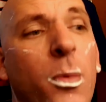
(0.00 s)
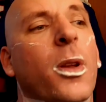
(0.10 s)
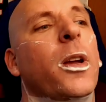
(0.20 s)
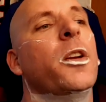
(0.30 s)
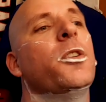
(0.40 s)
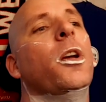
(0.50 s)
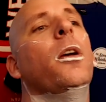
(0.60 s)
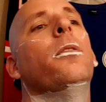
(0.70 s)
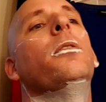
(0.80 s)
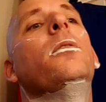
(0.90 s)
Really nice
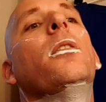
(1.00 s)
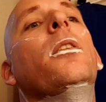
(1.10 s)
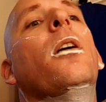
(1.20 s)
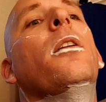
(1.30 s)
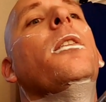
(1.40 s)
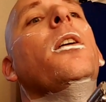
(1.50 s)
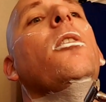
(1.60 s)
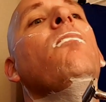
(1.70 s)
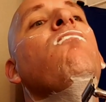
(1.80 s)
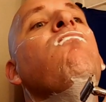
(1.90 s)
shave. You can already
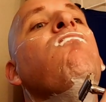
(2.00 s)
tell.